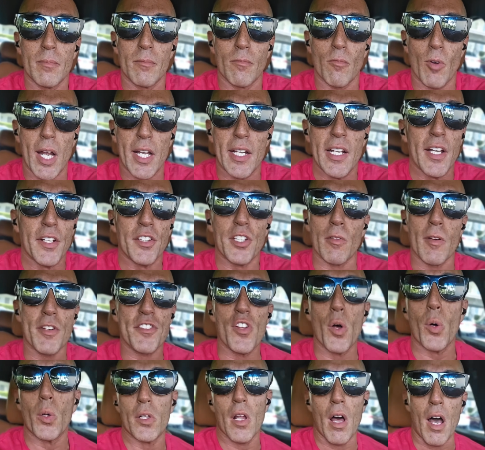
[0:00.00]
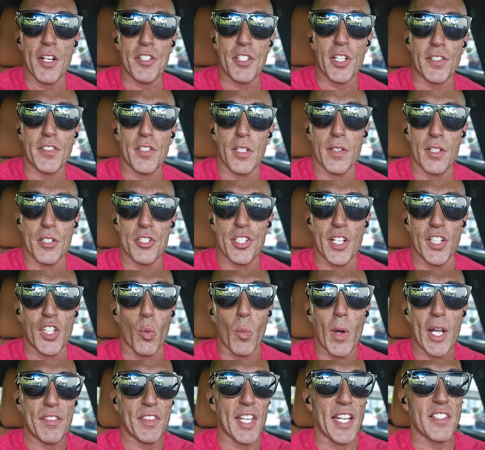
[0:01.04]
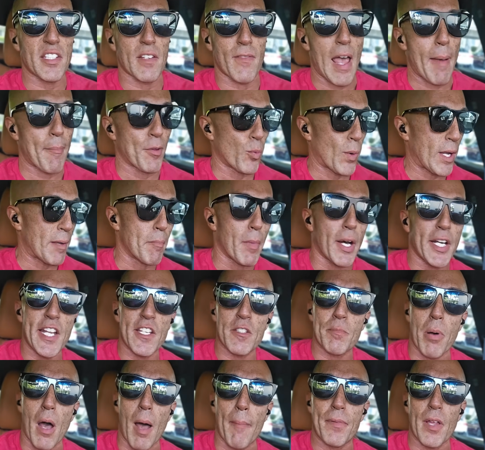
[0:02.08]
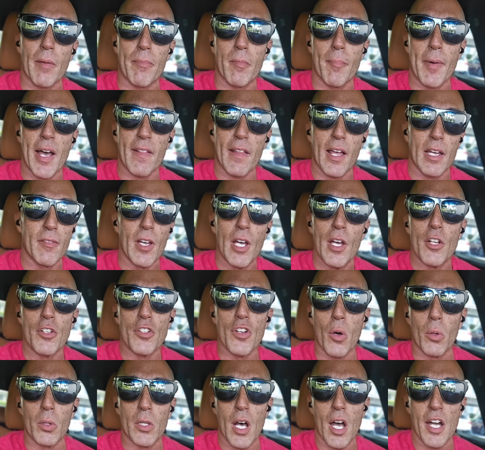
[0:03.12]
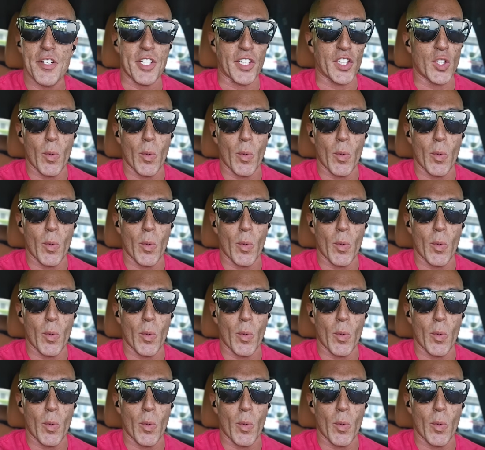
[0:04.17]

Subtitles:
Right? There is no logic to this shit. The way things have happened, the way money has popped up in my life, no logic.